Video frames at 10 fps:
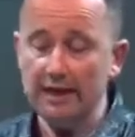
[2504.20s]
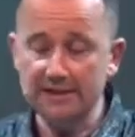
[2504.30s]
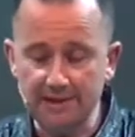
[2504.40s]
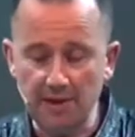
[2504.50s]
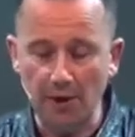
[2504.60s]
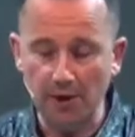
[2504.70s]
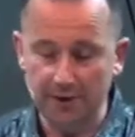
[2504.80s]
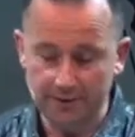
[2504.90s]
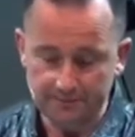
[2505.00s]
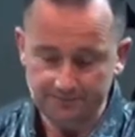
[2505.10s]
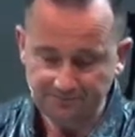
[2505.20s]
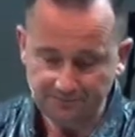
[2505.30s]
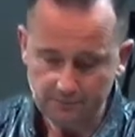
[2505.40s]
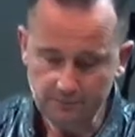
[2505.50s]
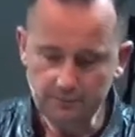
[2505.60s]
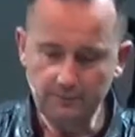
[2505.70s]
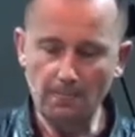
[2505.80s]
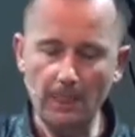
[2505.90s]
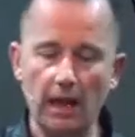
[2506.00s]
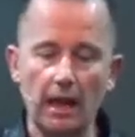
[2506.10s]
is learn.
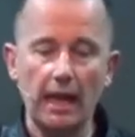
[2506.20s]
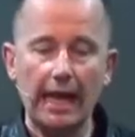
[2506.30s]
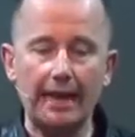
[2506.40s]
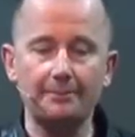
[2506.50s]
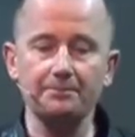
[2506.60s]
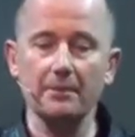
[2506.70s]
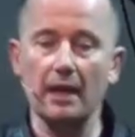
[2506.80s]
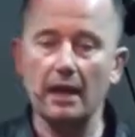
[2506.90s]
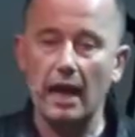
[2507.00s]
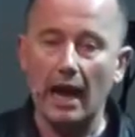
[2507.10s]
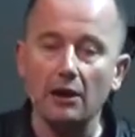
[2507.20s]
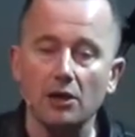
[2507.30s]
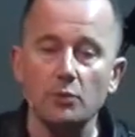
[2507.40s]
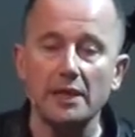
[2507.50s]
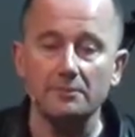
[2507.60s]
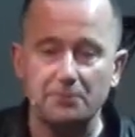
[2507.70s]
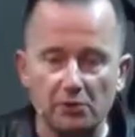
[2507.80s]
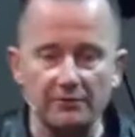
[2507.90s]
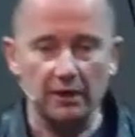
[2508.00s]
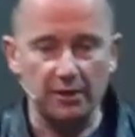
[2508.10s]
Um, how can we
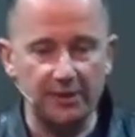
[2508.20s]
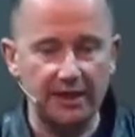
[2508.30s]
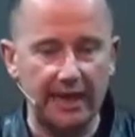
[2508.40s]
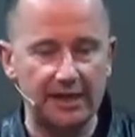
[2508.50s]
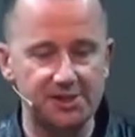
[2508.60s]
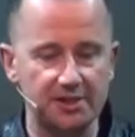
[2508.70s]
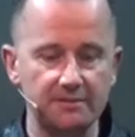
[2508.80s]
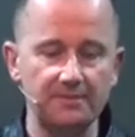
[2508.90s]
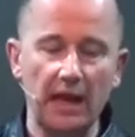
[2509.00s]
improve our communication?